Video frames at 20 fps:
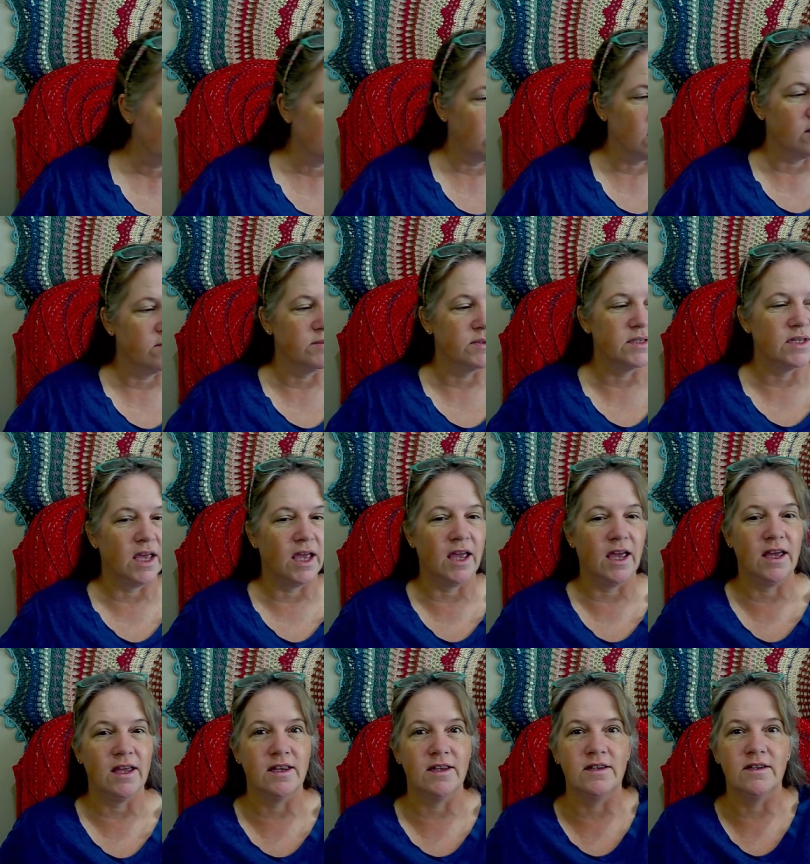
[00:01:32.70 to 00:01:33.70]
grams,
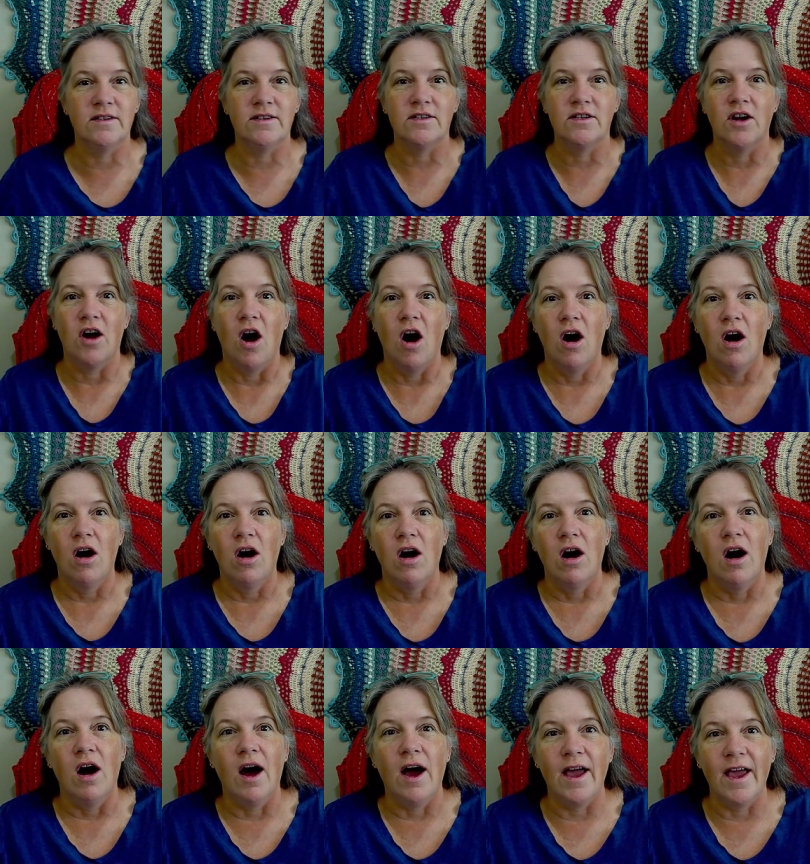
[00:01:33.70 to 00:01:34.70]
and oh,
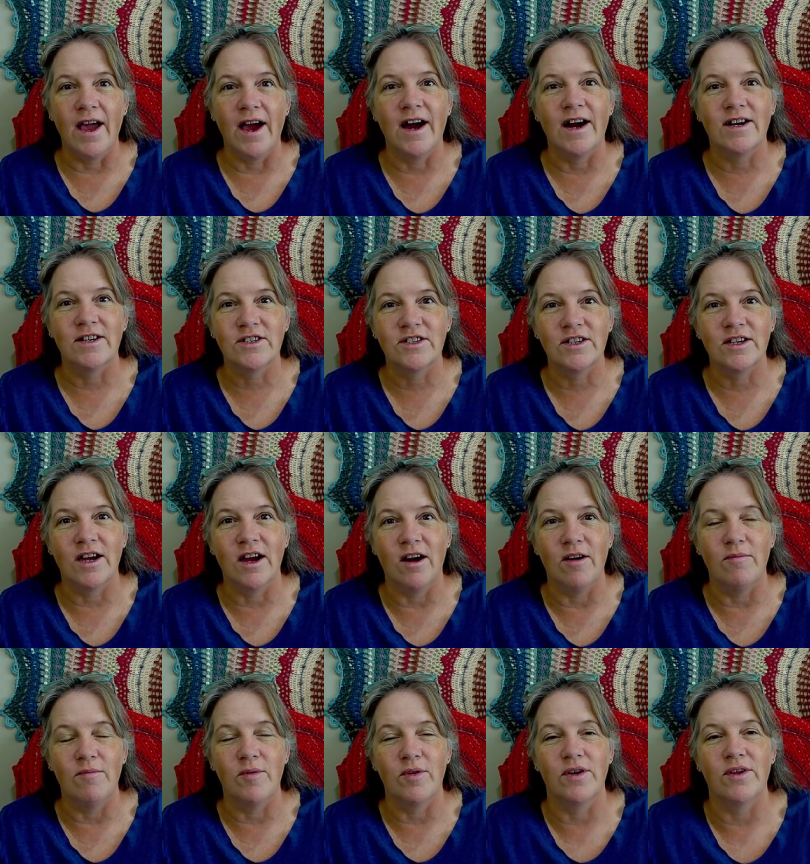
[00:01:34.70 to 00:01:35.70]
I actually
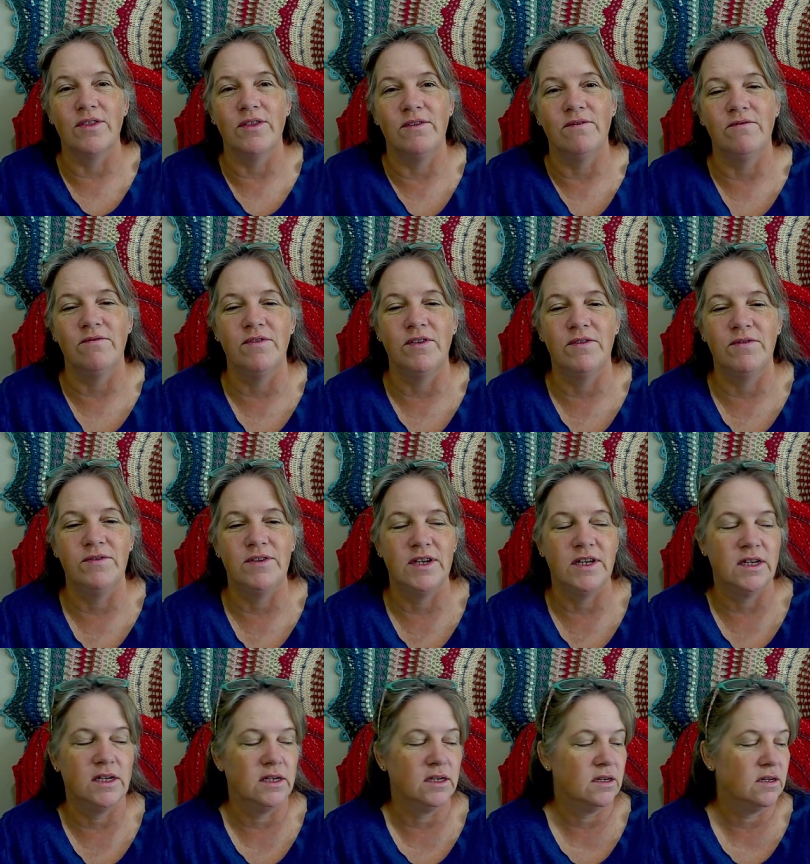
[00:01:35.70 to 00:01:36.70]
got more than
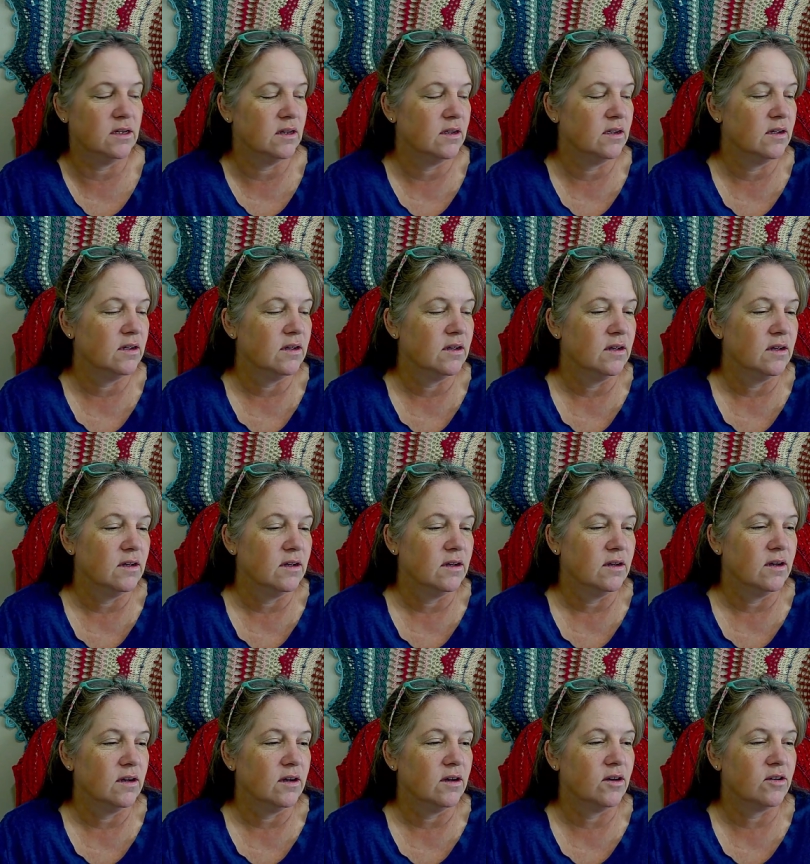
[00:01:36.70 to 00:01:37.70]
fifteen,
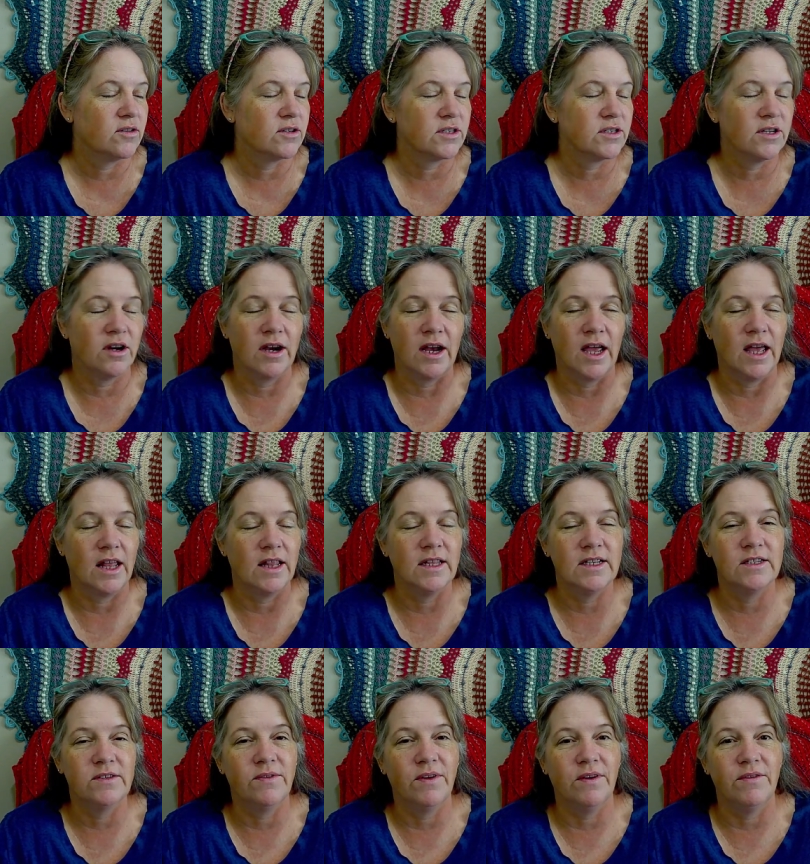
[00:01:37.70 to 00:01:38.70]
or sorry, at
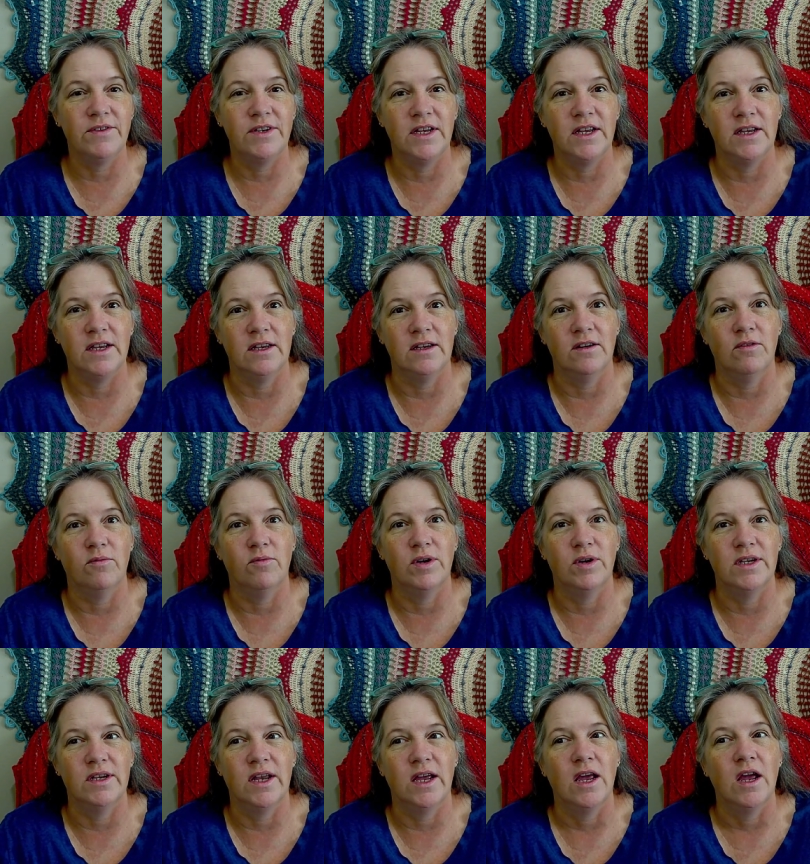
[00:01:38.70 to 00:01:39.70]
least fifteen one
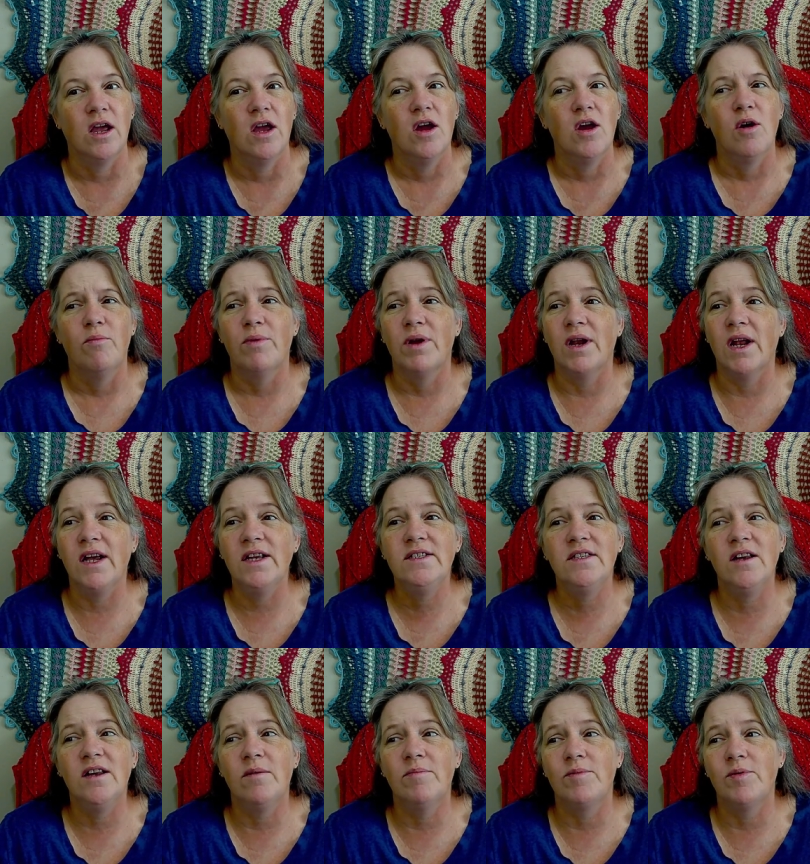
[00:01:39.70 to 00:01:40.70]
day, but I
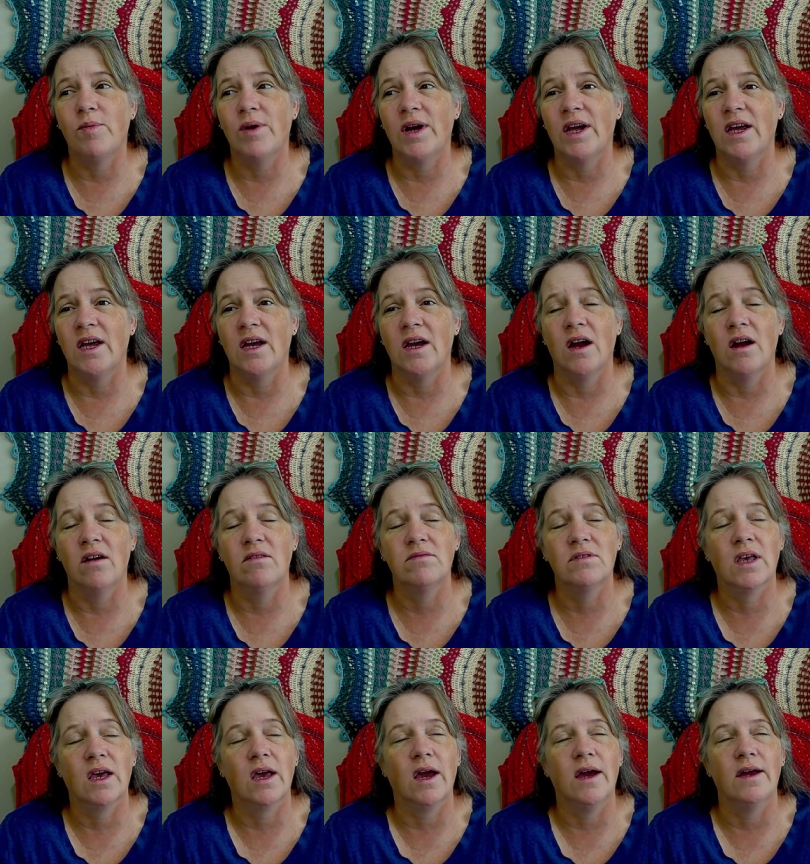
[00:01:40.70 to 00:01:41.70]
stopped weighing. I was
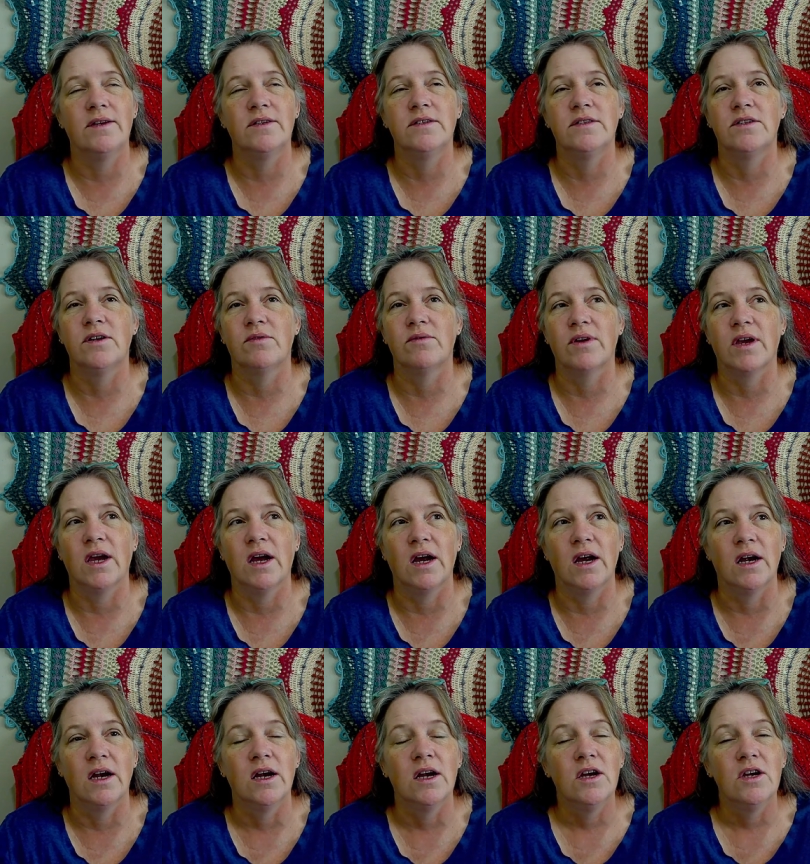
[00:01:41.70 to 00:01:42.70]
like, I just don't care.